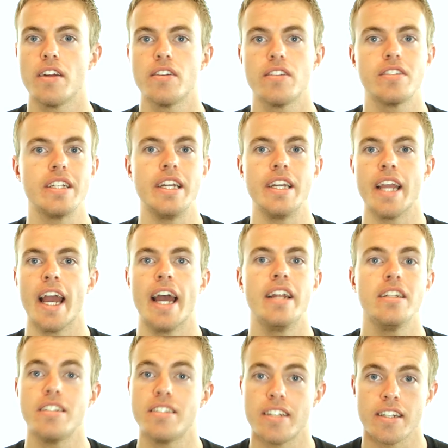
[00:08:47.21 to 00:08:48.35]
seeing any
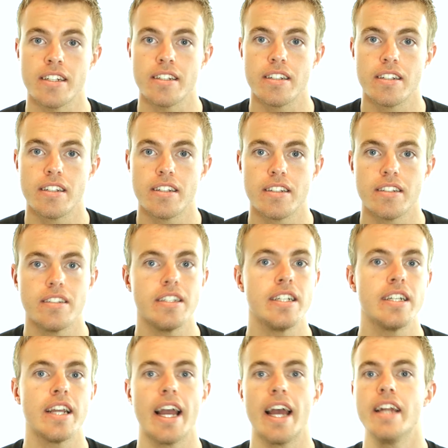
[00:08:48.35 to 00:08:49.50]
state,
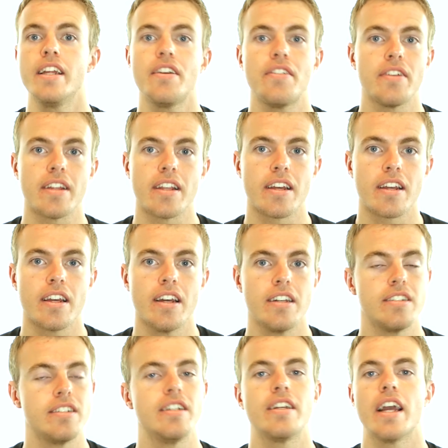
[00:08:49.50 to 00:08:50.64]
seeing any feeling,
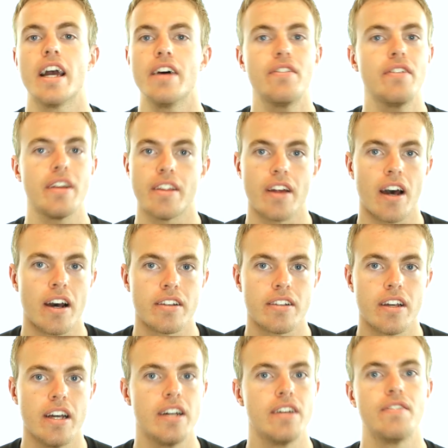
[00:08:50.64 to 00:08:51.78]
seeing every thought,
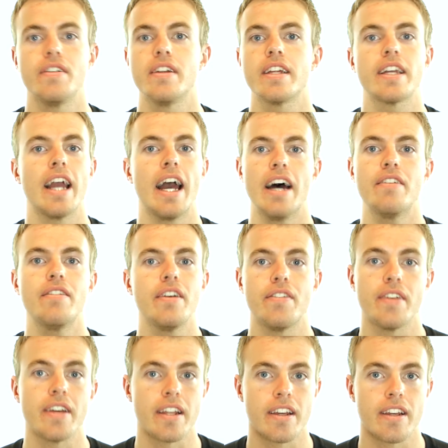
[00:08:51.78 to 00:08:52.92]
feeling every
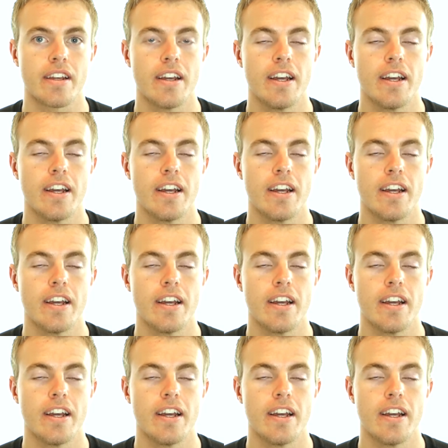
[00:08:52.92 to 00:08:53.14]
feeling.